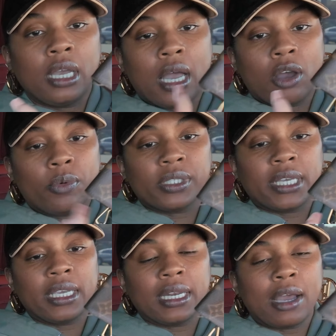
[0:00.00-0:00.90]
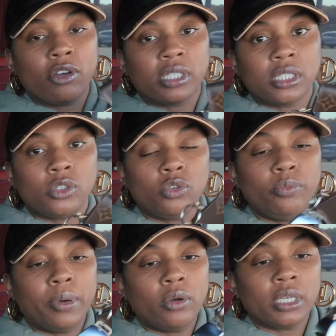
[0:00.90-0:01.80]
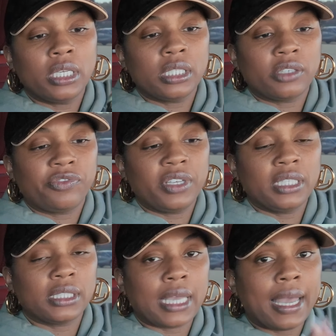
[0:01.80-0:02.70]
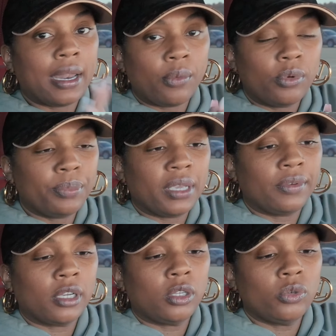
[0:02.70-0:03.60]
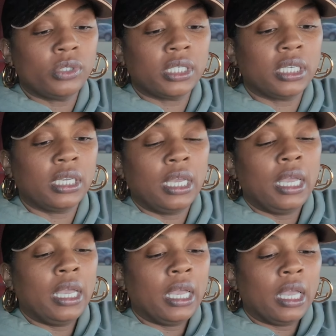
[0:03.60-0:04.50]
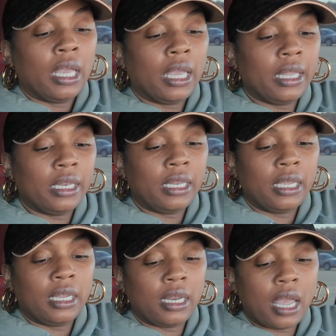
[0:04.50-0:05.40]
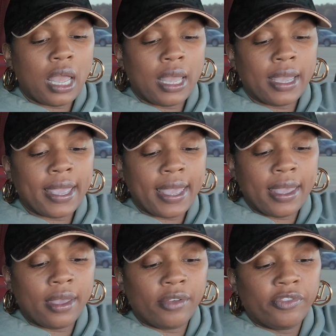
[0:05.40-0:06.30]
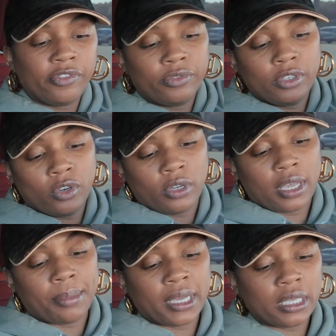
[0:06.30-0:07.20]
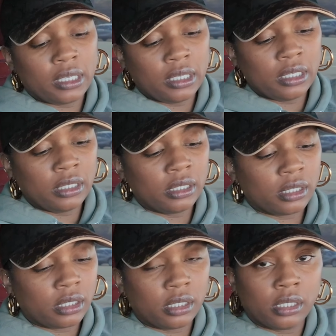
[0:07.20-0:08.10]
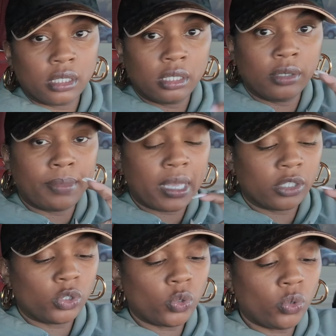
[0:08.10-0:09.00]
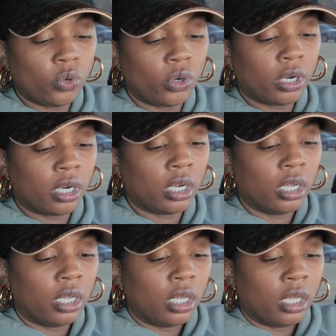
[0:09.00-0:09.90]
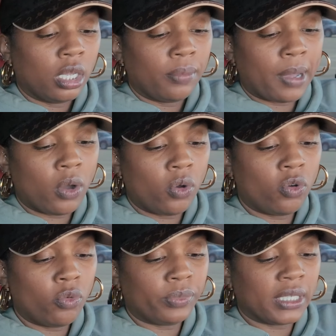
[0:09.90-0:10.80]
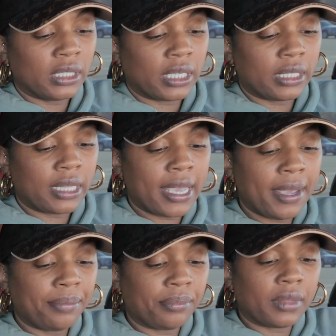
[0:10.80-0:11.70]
I always hang it out because it's too bulky to fit inside. I won't be able to close it. And then I have, you know, like my keys to my store, my home, things like that.